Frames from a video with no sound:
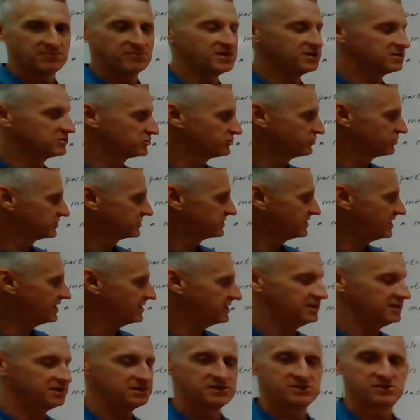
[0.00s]
meters per
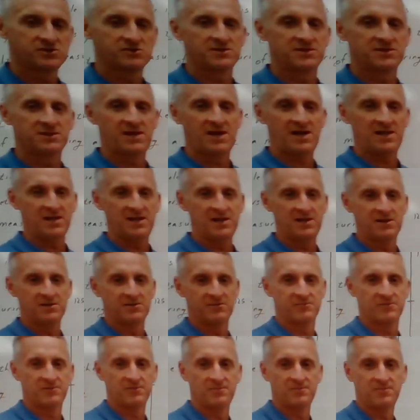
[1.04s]
second during that
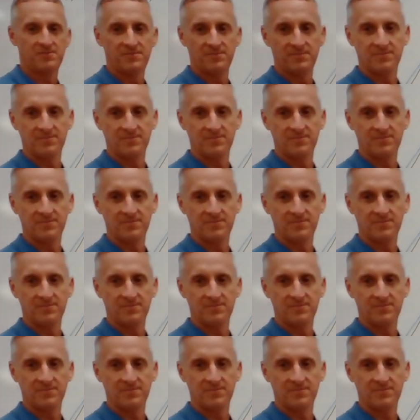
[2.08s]
interval.